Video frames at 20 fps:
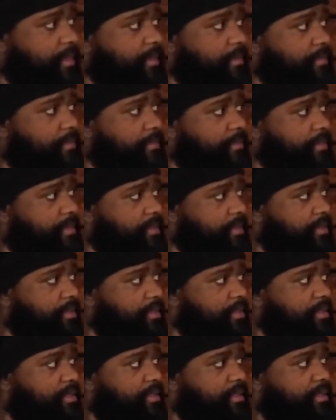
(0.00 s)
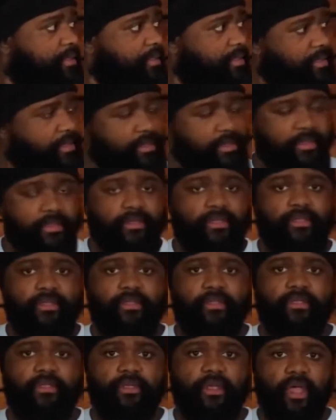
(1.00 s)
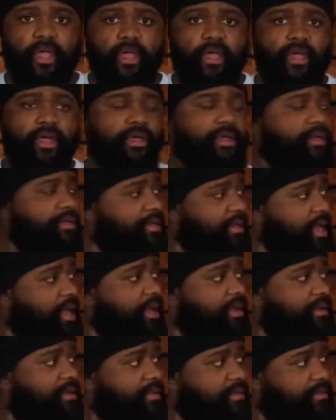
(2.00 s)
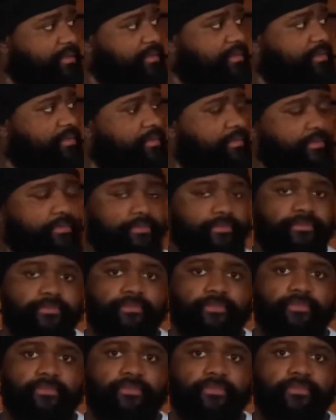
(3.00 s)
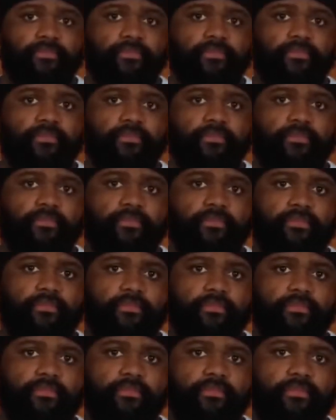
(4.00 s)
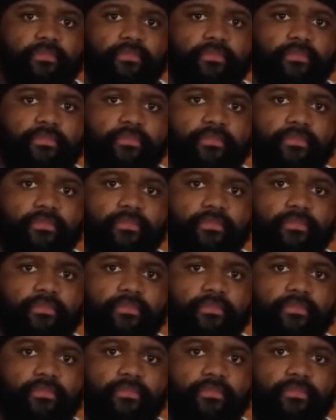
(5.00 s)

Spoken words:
(not speaking)